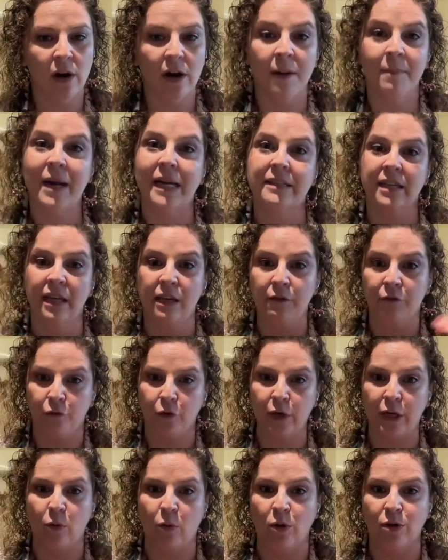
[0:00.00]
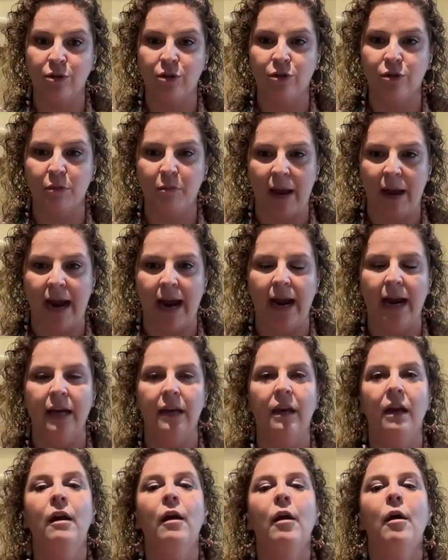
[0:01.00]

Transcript: And I'm not saying free courses are bad,